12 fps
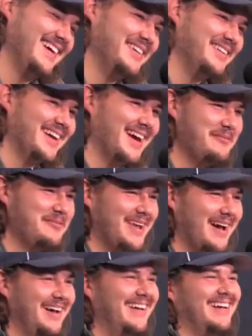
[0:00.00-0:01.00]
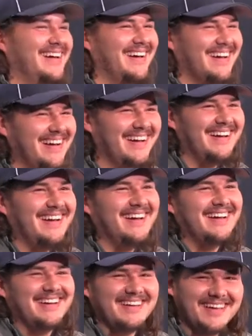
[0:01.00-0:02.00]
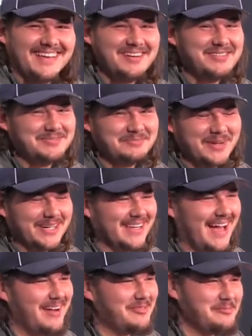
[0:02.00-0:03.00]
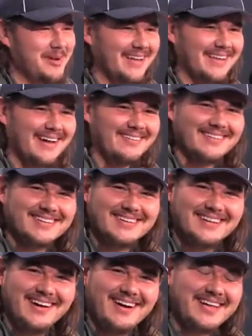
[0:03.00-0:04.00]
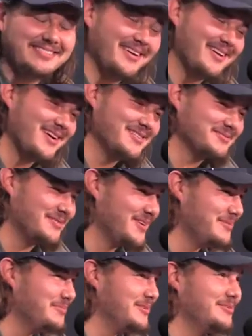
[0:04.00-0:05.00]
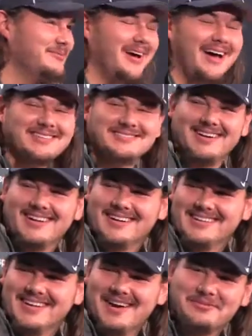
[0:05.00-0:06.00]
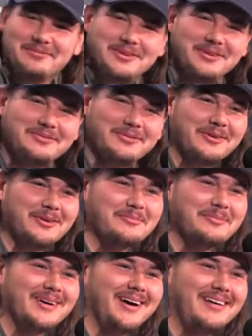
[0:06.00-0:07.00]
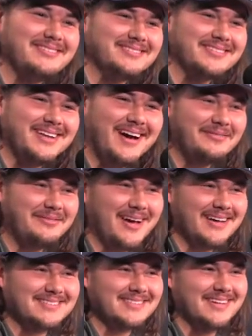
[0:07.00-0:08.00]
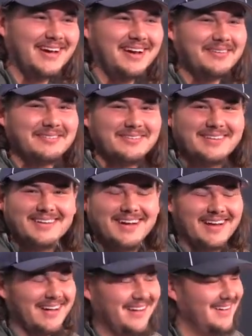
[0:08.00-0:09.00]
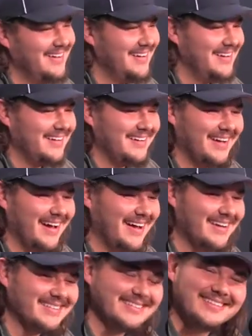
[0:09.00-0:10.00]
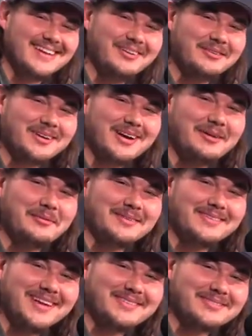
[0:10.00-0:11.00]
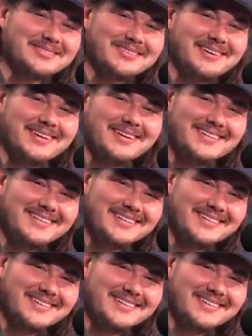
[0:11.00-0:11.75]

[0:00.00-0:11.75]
Oh, yeah. I mean, yeah, there was a big laugh about that one, you know. I thought I was running pretty fast trying to get down feel for him, but obviously not fast enough. And, yeah, I didn't see that one coming, that's for sure.